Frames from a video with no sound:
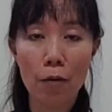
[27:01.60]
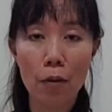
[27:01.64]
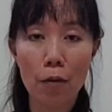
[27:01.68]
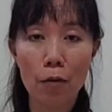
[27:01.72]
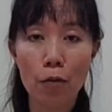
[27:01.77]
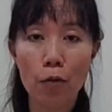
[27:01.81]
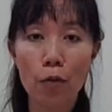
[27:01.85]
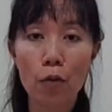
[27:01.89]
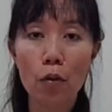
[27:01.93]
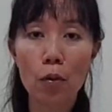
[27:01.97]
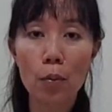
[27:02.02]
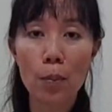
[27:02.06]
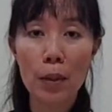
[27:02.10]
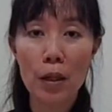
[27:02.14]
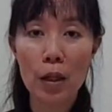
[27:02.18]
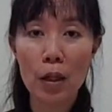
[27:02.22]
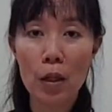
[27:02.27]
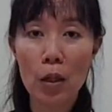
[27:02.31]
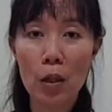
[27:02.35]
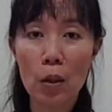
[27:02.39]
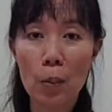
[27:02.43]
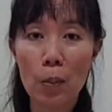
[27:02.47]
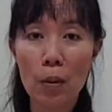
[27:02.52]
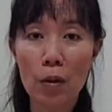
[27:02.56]
a full
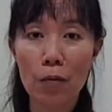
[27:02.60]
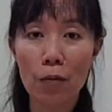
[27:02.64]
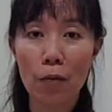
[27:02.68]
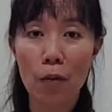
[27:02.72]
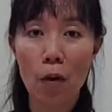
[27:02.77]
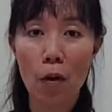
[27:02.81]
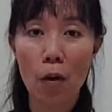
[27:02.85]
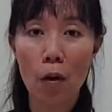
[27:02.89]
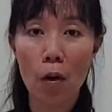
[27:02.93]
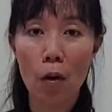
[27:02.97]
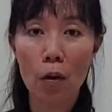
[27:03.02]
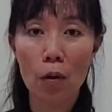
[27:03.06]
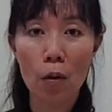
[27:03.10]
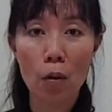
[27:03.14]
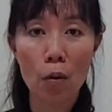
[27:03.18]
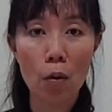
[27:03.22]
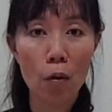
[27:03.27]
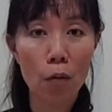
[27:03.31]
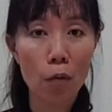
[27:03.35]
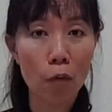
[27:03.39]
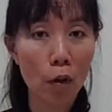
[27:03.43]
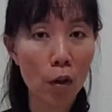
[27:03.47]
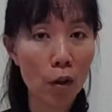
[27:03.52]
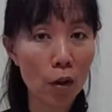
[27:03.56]
meal before you
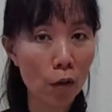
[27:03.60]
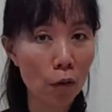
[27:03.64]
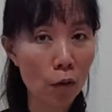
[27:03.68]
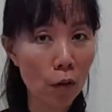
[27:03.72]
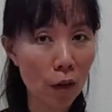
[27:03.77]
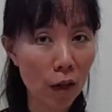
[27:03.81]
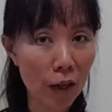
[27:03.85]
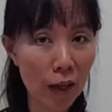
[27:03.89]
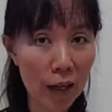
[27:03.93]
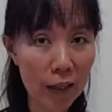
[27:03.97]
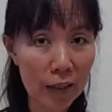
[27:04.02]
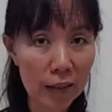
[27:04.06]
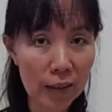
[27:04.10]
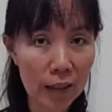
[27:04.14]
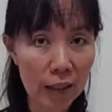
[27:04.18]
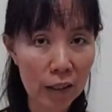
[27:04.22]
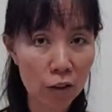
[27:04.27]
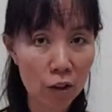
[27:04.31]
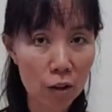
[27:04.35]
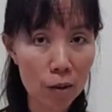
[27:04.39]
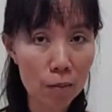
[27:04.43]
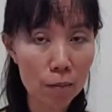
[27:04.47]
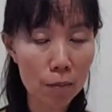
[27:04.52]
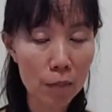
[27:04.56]
go for the yoga
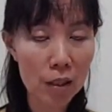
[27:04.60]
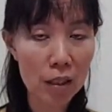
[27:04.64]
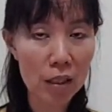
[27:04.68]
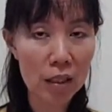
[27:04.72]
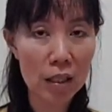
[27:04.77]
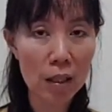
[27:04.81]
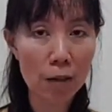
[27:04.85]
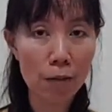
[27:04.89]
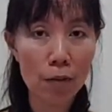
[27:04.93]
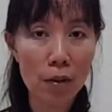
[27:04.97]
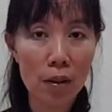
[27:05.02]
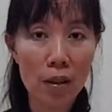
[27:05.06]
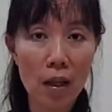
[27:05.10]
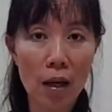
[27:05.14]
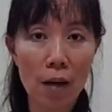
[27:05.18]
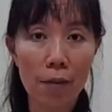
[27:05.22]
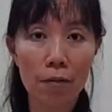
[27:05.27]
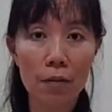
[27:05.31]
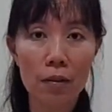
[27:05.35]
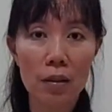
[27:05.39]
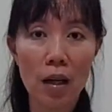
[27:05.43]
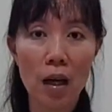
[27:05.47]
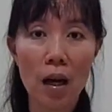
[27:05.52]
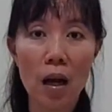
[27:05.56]
session. Must give
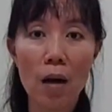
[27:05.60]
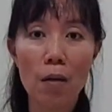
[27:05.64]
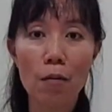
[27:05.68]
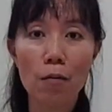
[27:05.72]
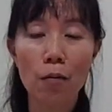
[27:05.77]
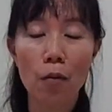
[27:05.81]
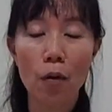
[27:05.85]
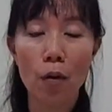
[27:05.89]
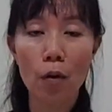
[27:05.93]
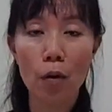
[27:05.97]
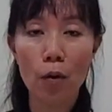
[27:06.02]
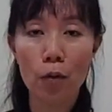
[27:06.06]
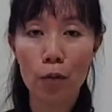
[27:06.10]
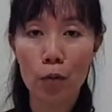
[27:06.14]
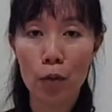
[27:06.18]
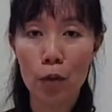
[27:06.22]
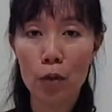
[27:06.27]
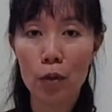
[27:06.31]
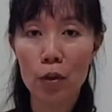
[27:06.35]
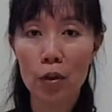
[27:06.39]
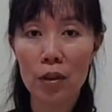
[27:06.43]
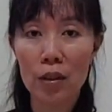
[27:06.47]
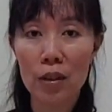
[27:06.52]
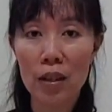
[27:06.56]
enough time for your food
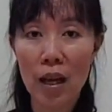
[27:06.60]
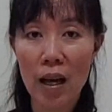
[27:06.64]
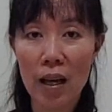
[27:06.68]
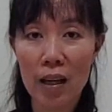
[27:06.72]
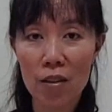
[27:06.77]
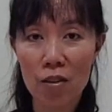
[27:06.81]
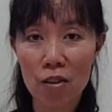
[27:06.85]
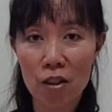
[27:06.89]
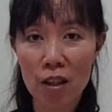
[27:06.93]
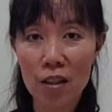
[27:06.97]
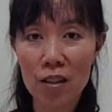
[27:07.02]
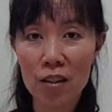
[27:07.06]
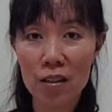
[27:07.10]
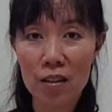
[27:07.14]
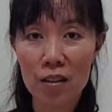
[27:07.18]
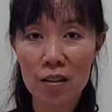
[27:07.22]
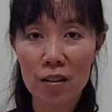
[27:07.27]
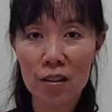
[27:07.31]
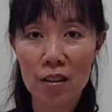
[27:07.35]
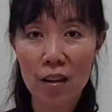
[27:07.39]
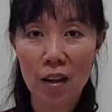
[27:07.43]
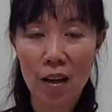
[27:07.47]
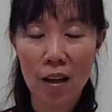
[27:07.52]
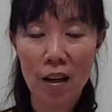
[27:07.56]
to
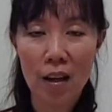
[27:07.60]
digest.